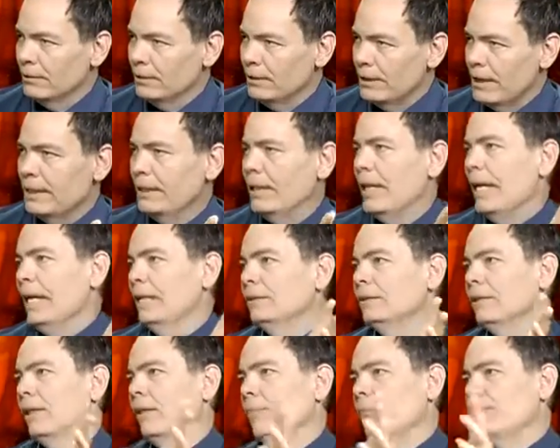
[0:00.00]
that
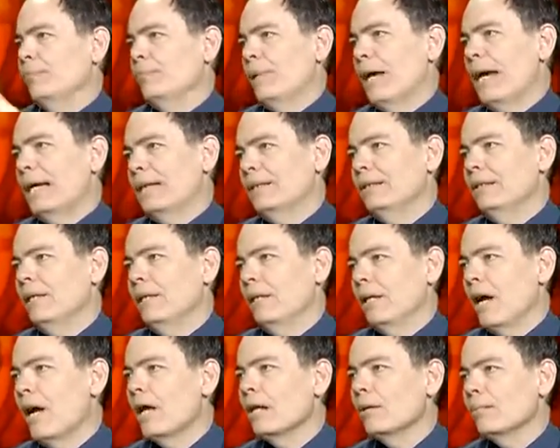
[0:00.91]
ends up back in the
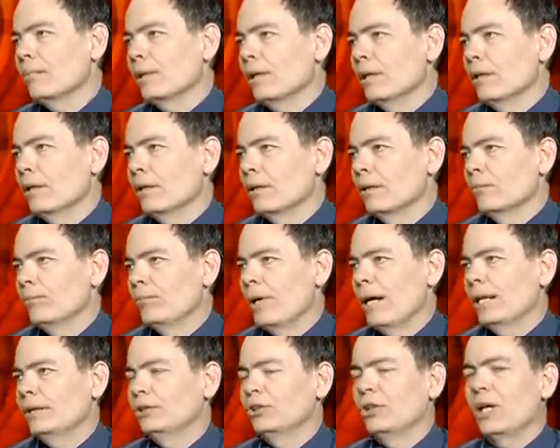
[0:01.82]
economy
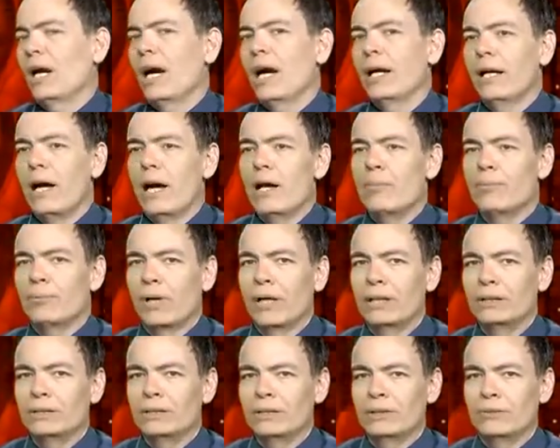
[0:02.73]
by sky high
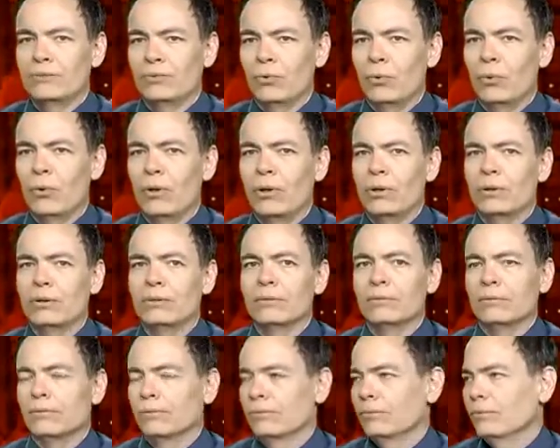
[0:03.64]
prices for
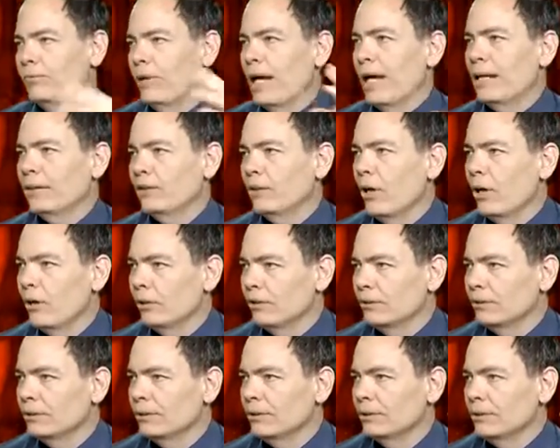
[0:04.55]
Van
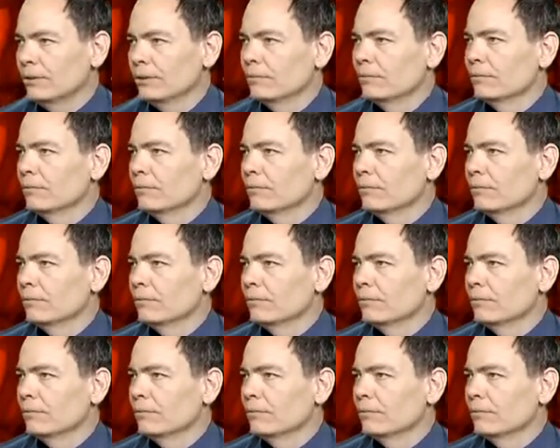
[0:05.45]
Goghs